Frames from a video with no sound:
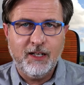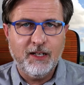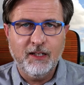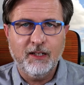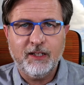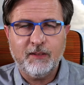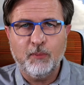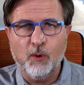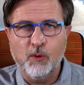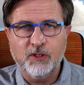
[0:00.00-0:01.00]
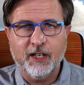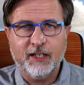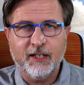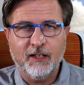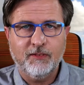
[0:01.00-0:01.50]
he didn't like Paul
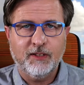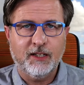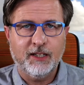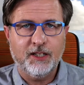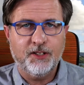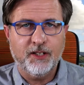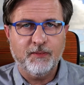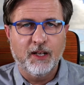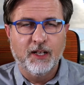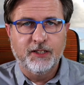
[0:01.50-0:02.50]
taking over that leadership.